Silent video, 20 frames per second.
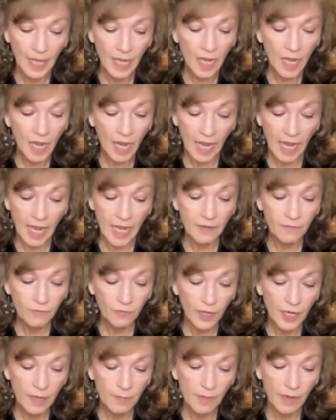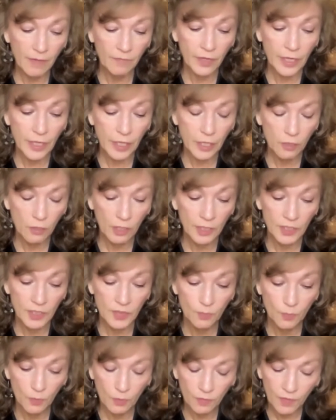I ache for him every year on his
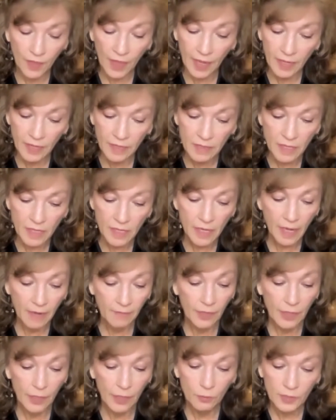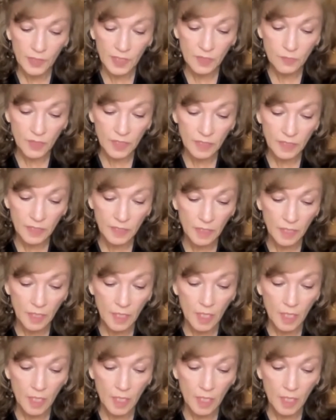birthday, every Christmas,